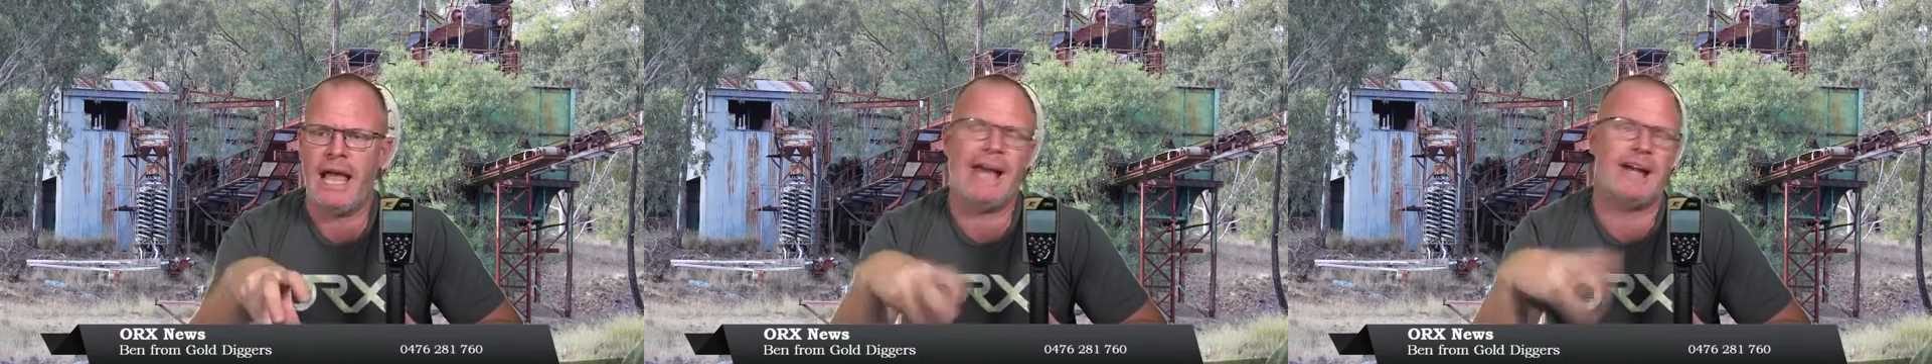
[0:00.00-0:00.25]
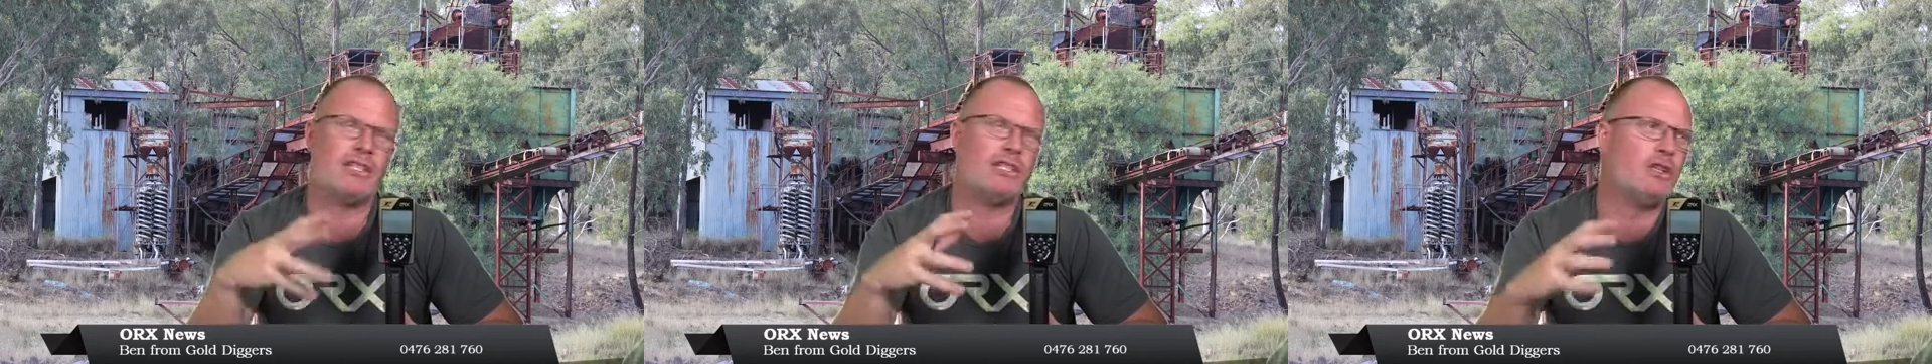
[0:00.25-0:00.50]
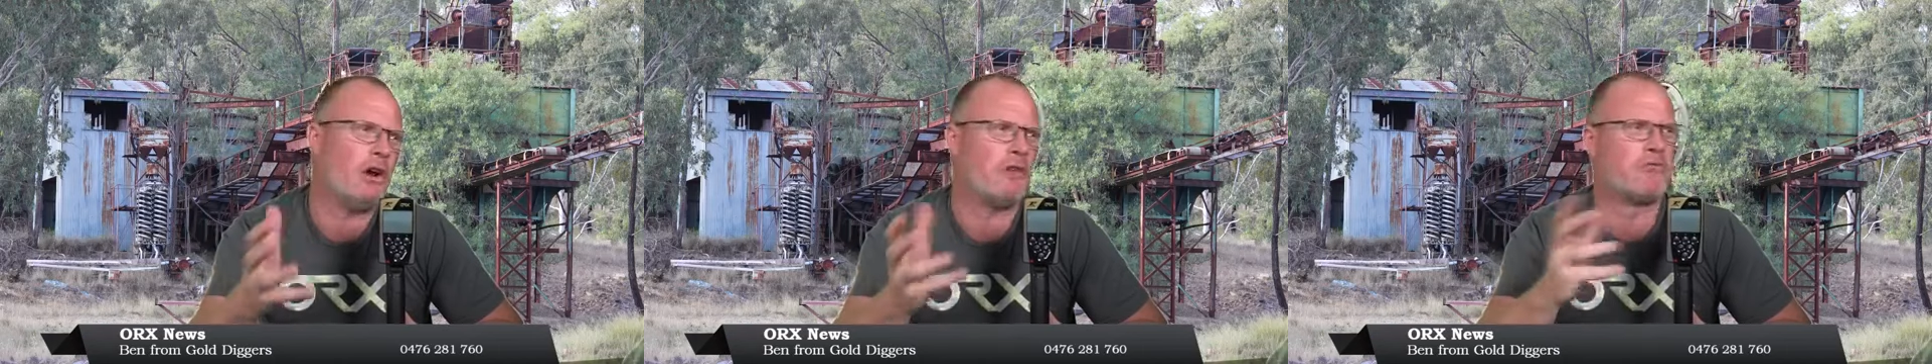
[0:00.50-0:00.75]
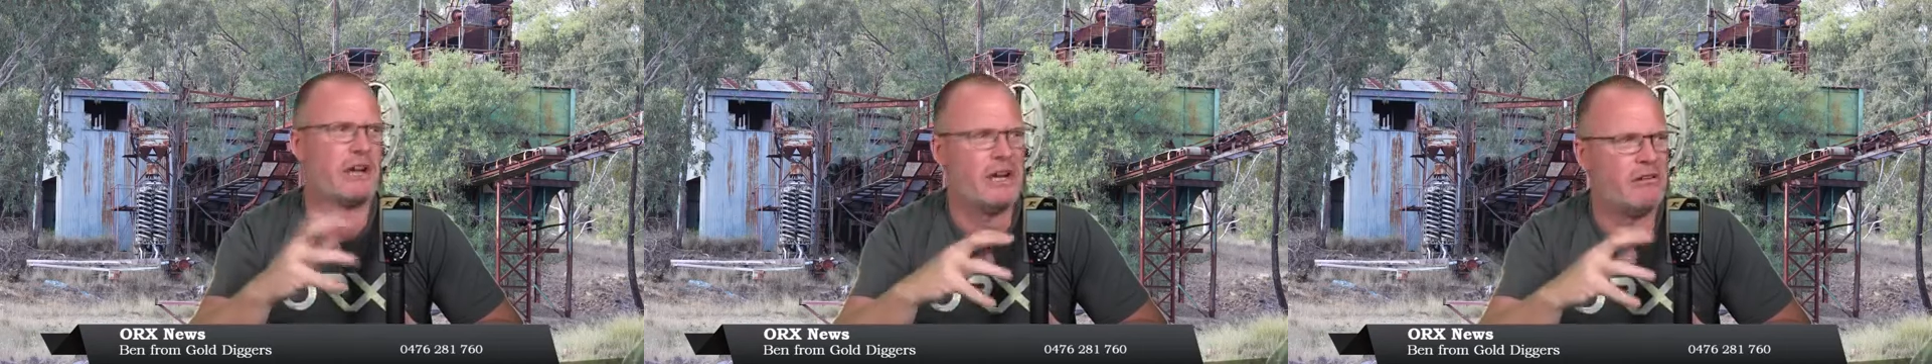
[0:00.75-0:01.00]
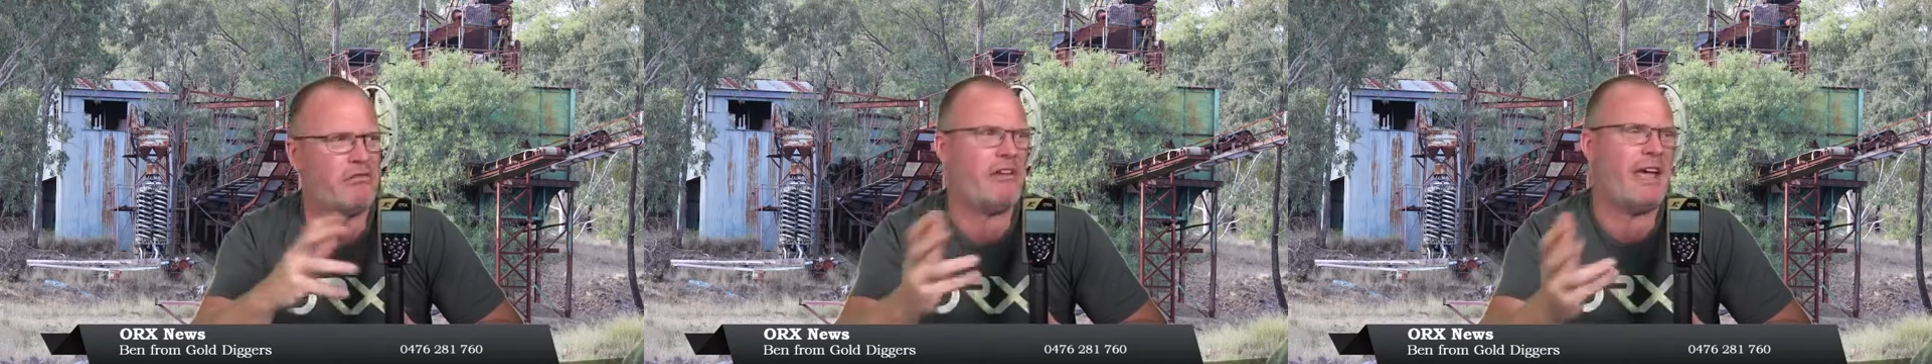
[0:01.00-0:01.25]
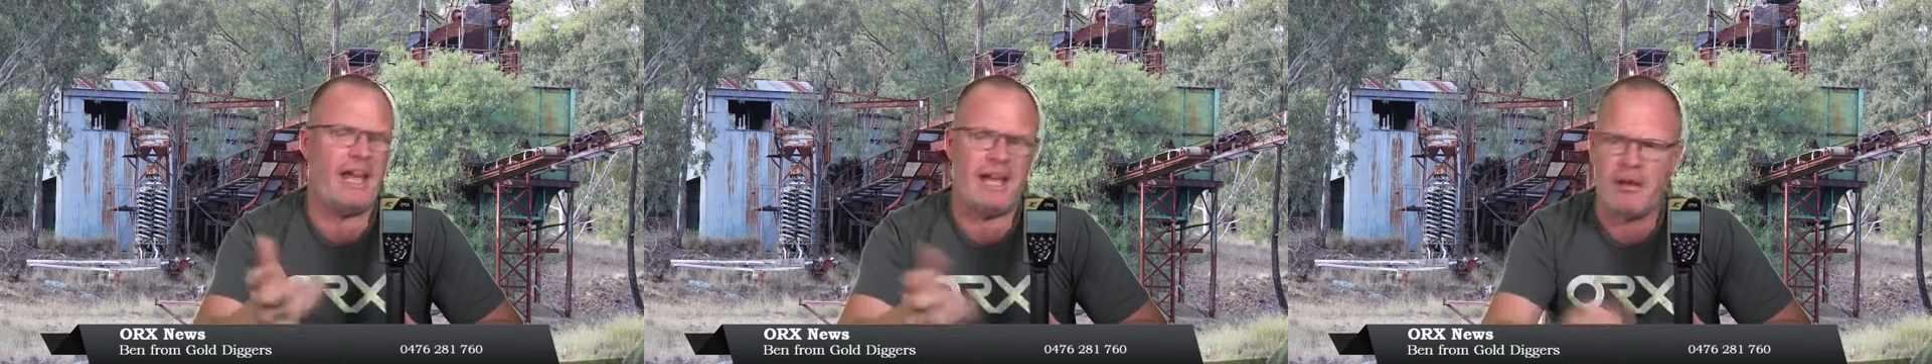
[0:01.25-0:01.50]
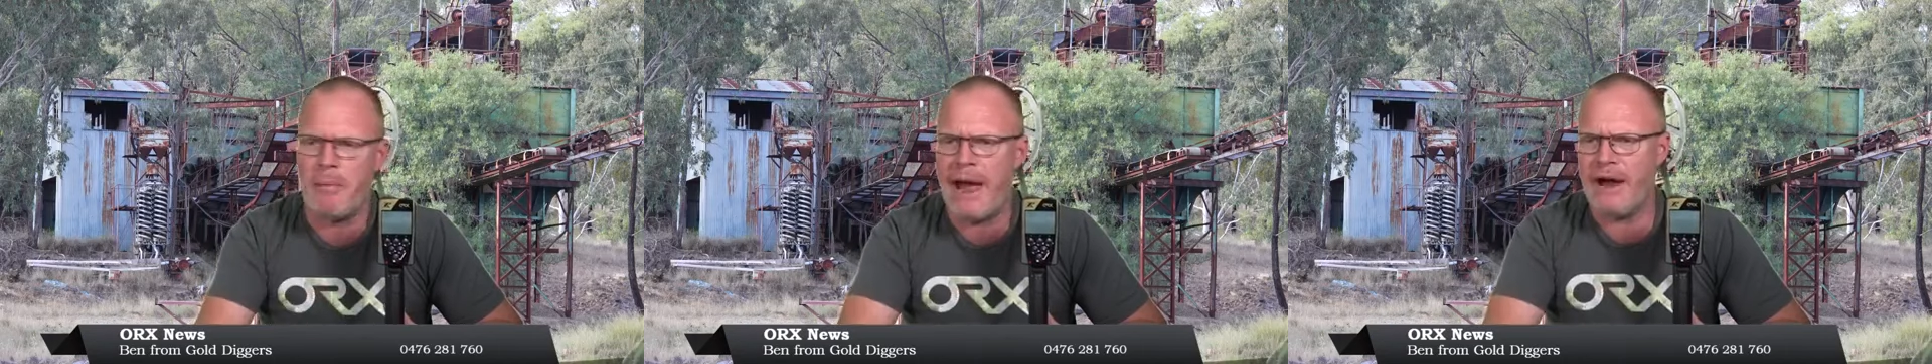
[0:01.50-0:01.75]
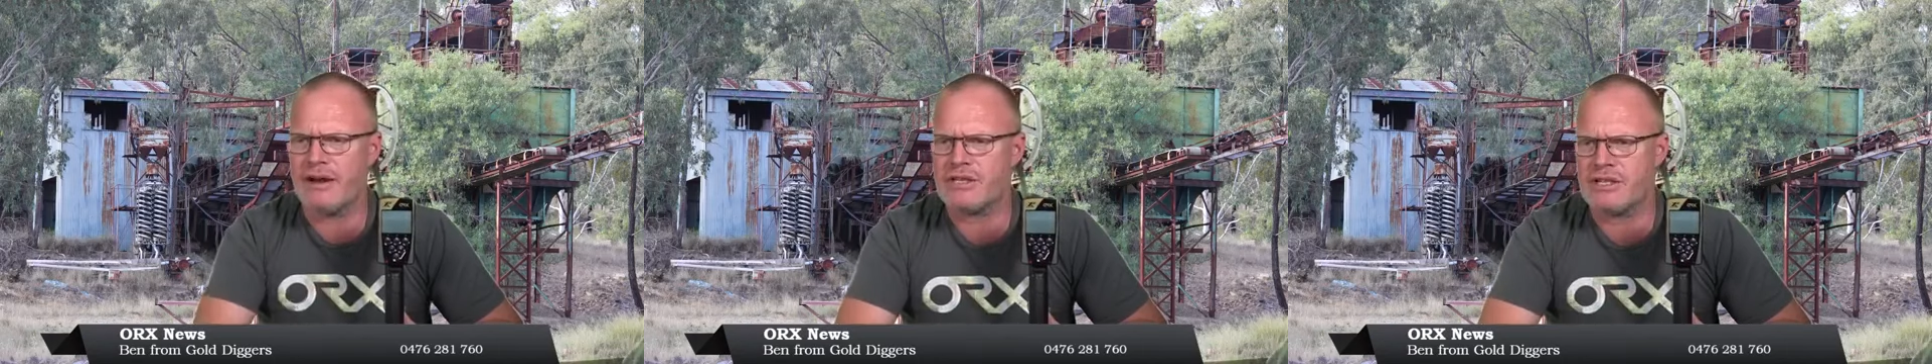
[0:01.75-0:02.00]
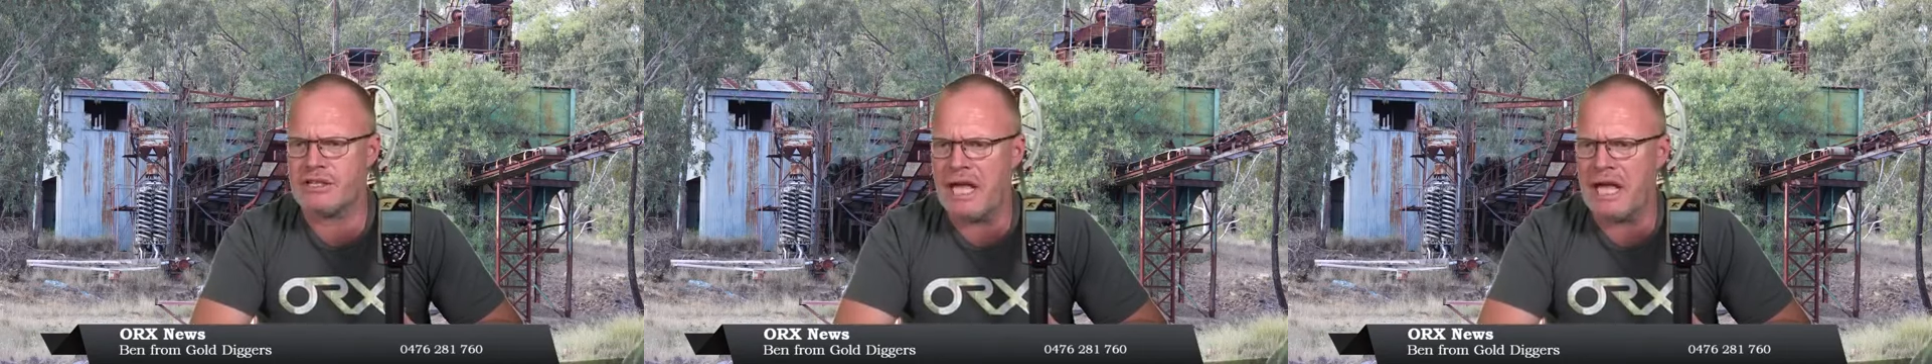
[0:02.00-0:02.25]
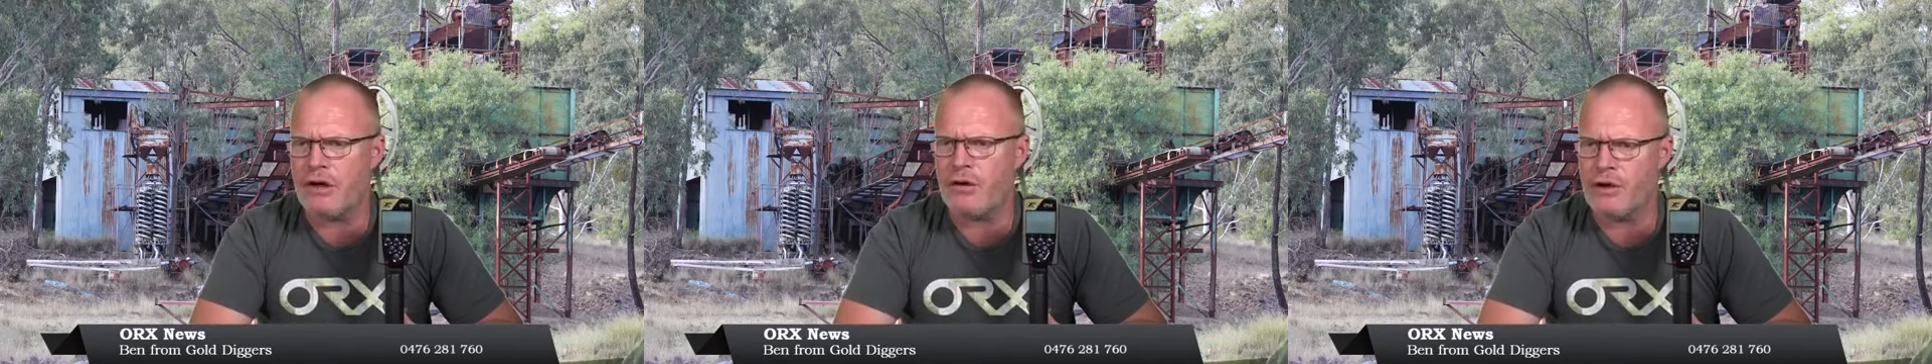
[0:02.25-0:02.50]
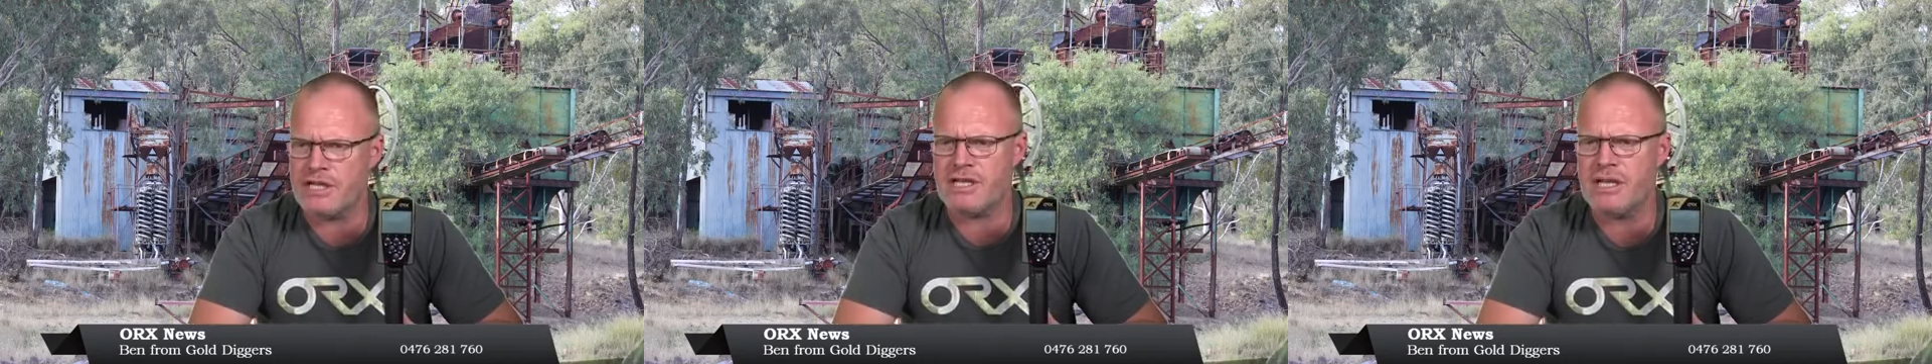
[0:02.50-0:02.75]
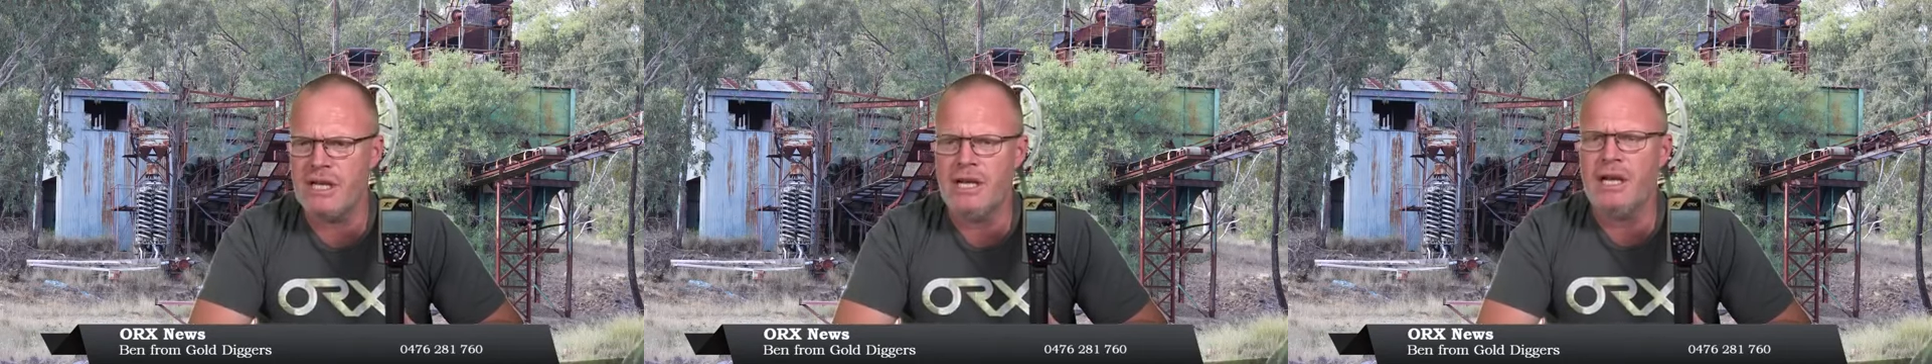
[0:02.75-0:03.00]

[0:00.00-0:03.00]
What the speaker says: and it's not a real fair comparison there, Chris,